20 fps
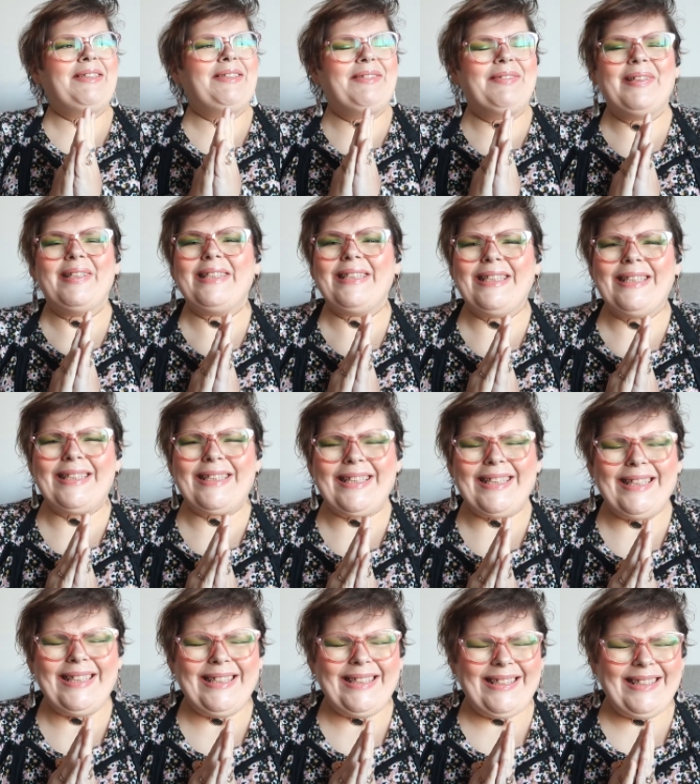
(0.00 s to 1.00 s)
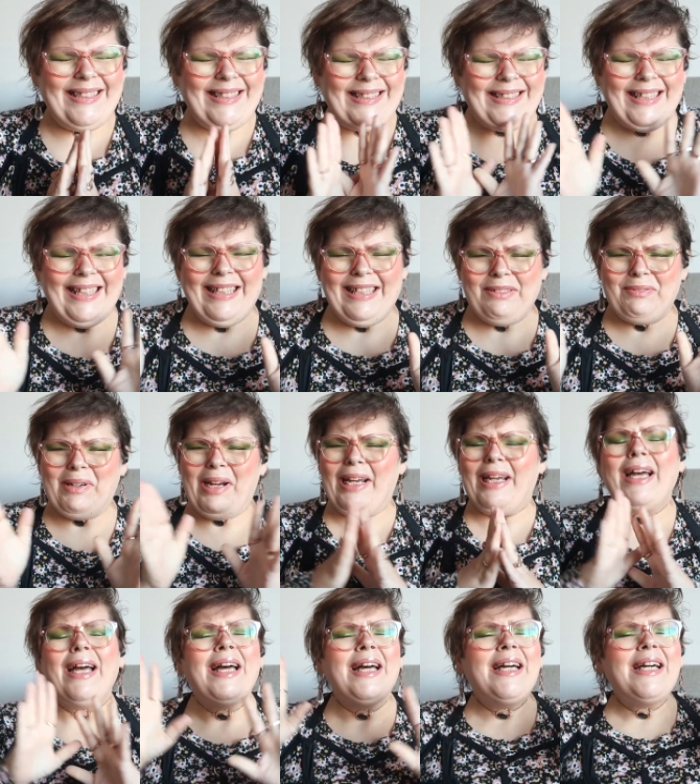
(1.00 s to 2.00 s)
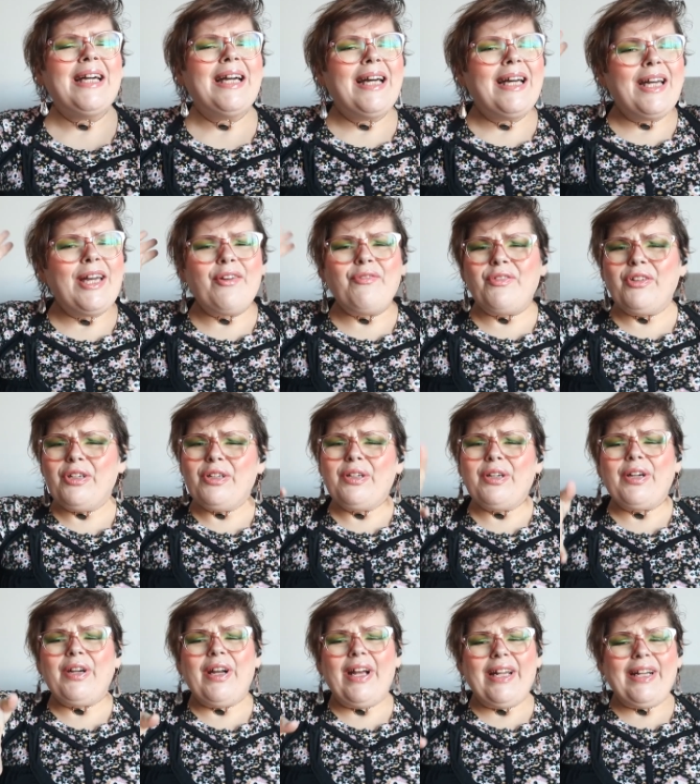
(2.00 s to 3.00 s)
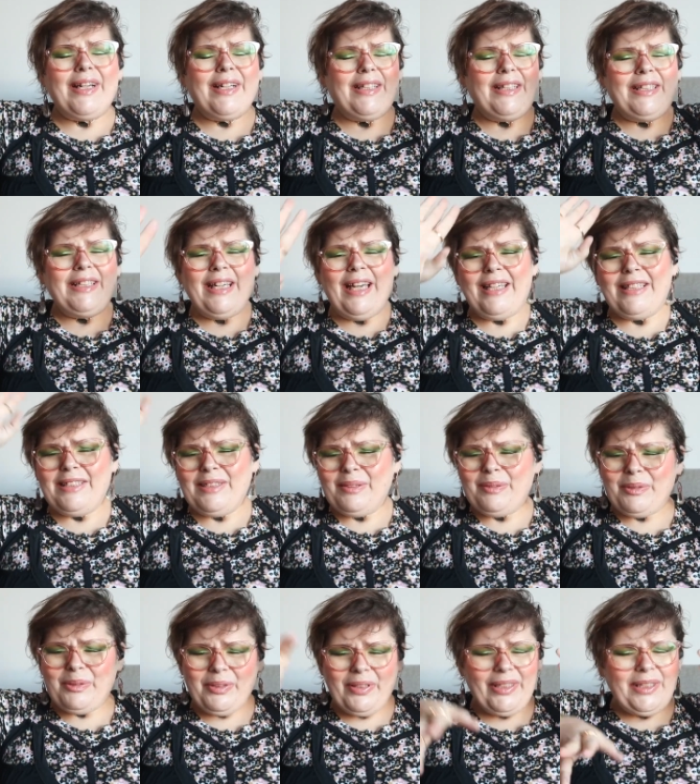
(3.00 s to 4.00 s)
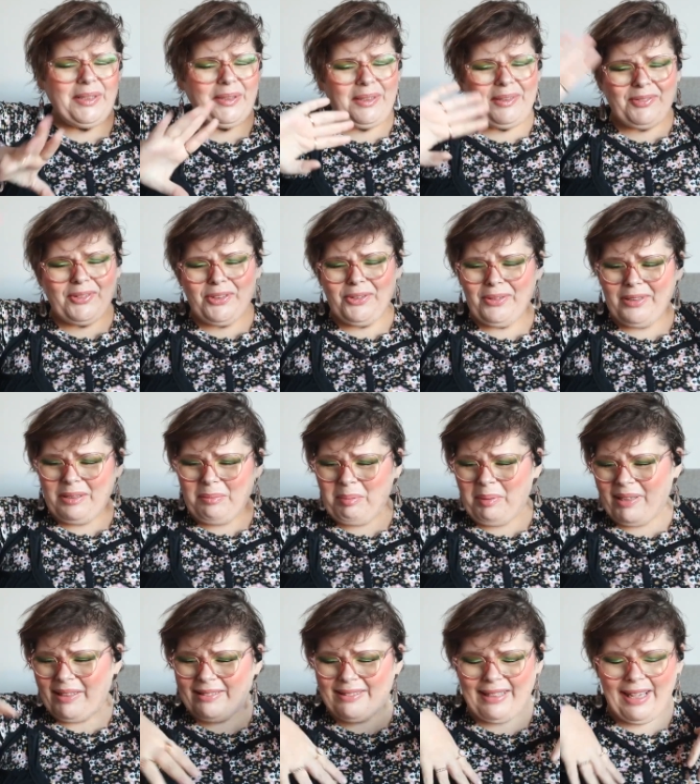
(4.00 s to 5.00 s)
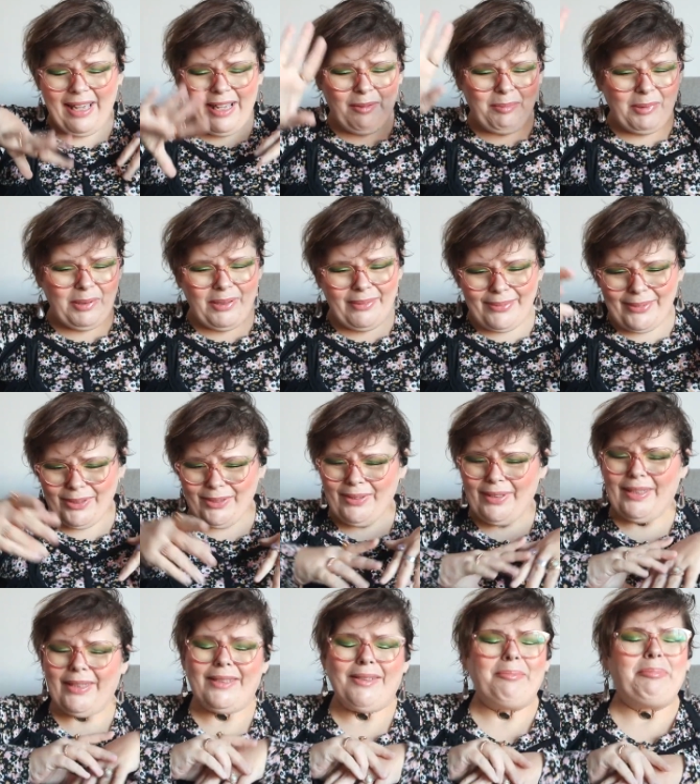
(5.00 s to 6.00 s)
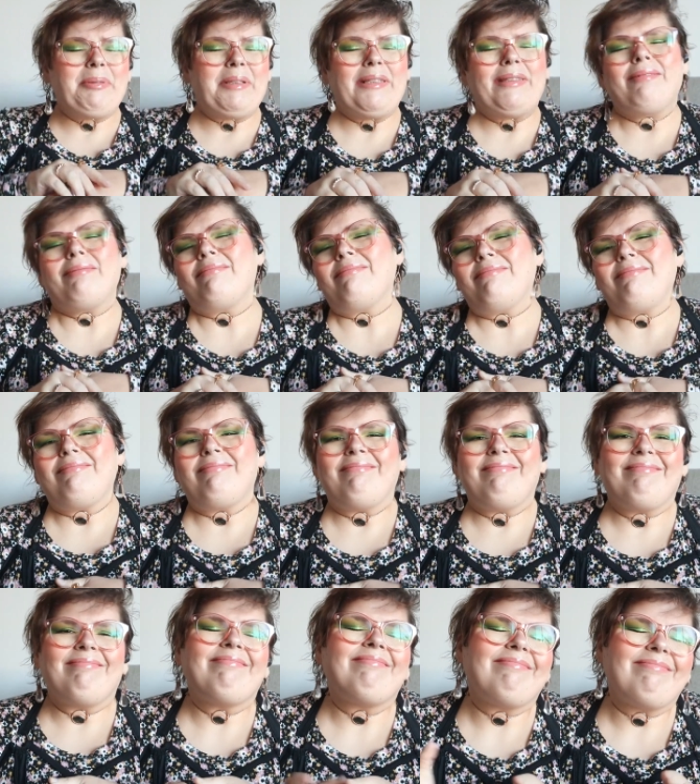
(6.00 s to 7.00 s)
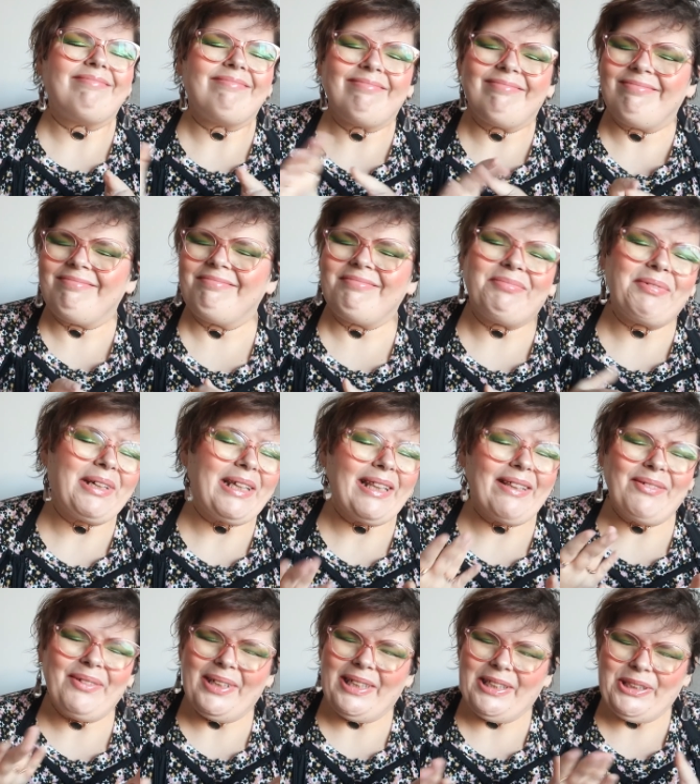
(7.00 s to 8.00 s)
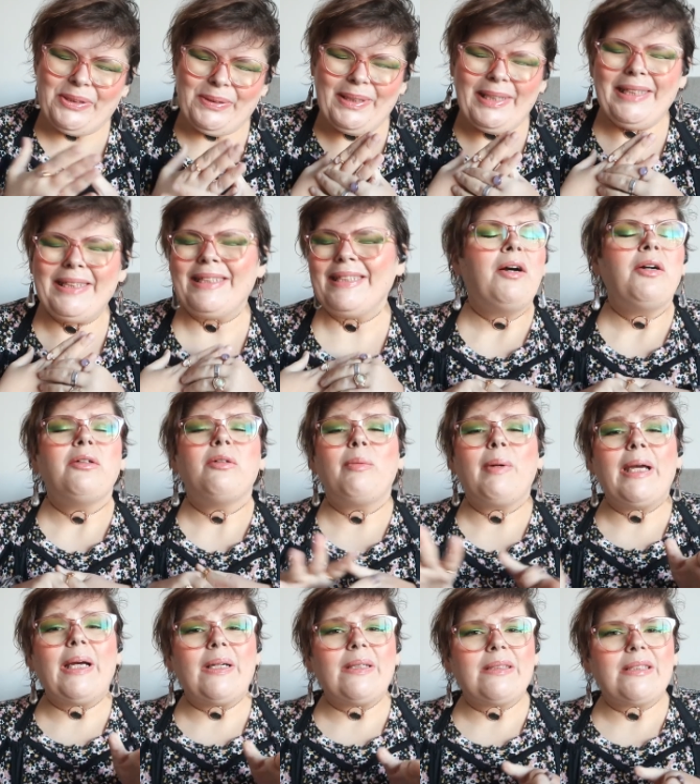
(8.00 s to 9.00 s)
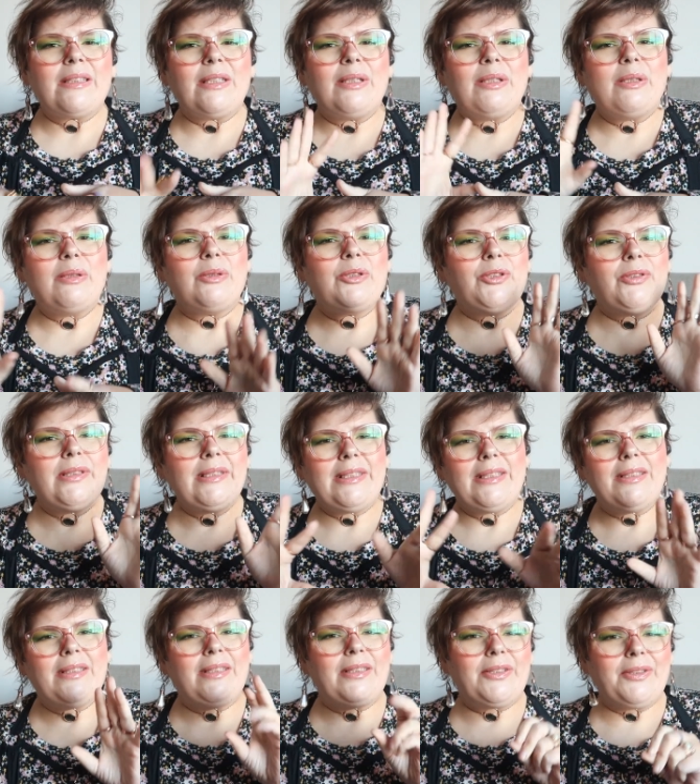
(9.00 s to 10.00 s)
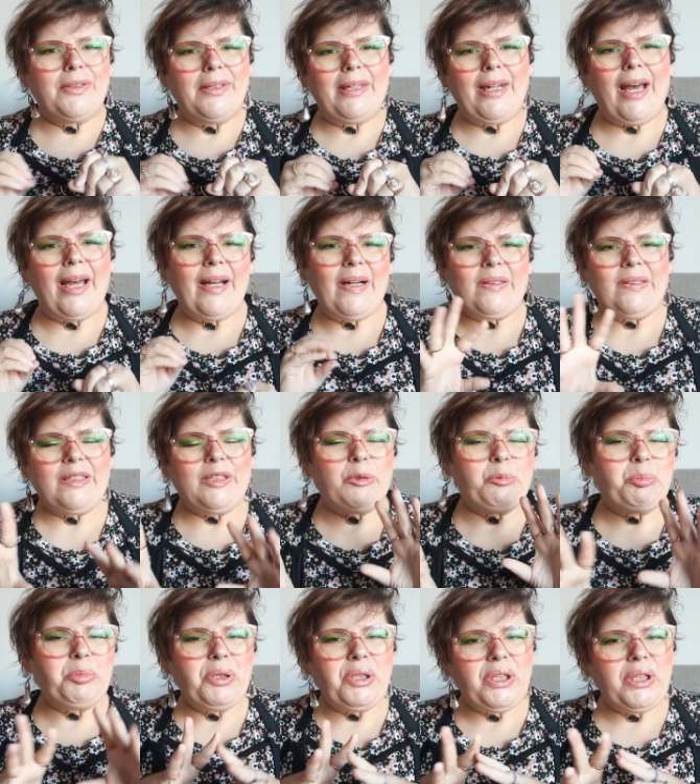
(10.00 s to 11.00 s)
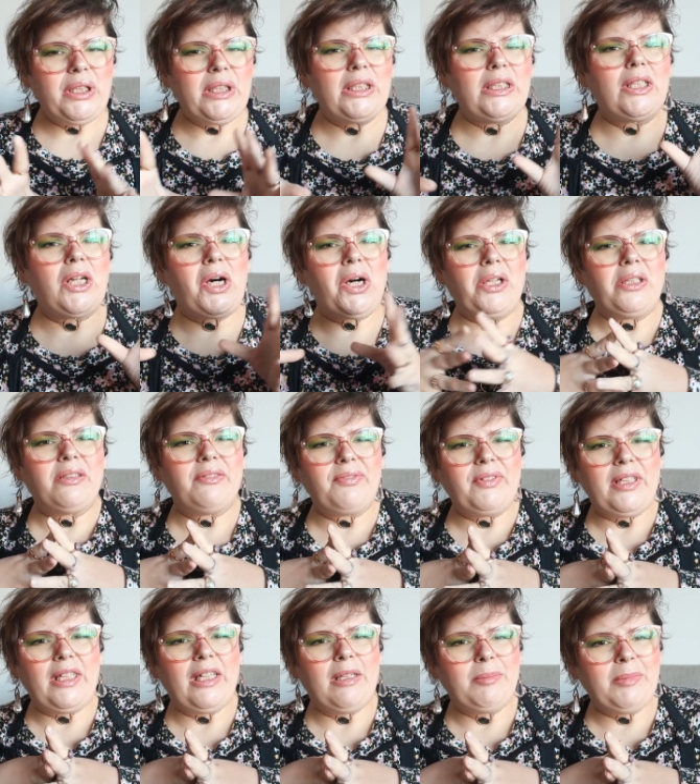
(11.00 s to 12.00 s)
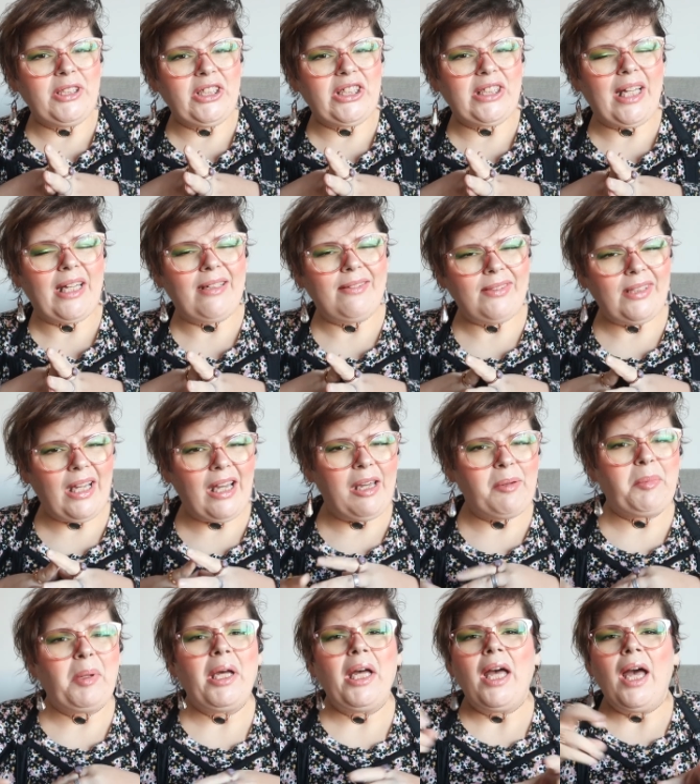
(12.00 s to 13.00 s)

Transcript: ridiculous. Anyway. If you're a creator and you don't drink, you don't have to drink to play this game. You don't have to drink, but we, we enjoy it. We also, Teresa, Audra, and I also pull all of the images ahead of time